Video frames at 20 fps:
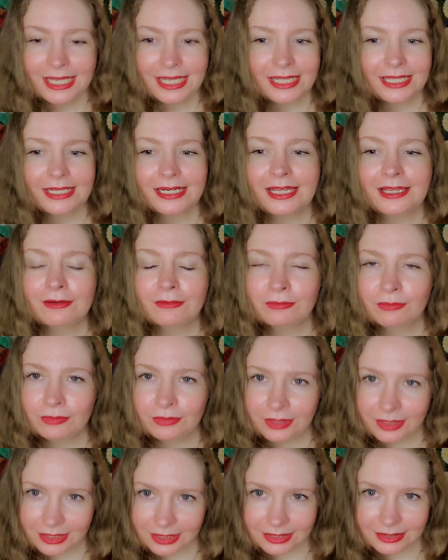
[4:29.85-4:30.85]
in a
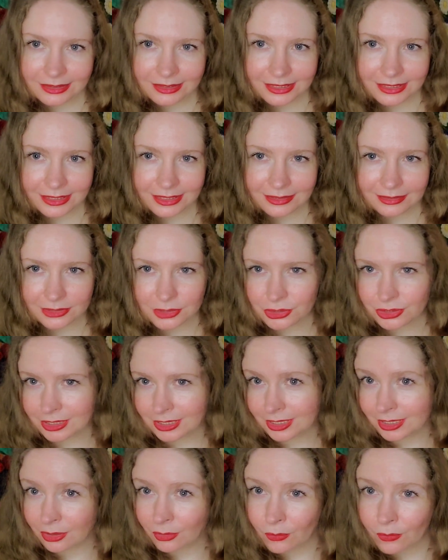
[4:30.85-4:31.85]
really
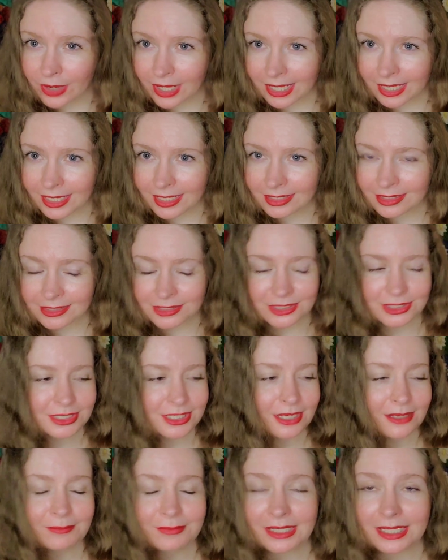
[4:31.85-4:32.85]
intriguing way that just
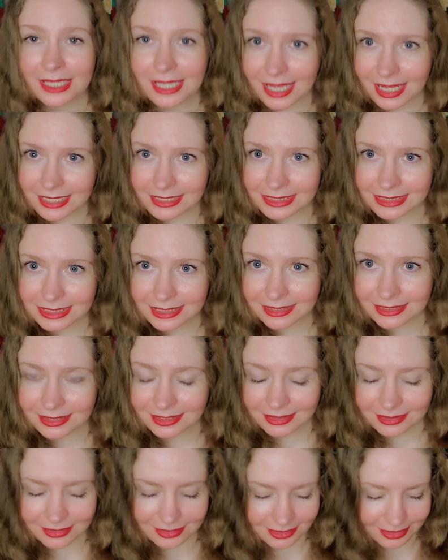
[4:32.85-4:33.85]
kept me
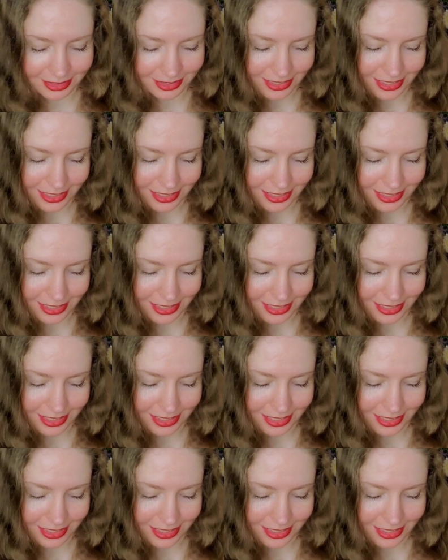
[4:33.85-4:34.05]
guessing.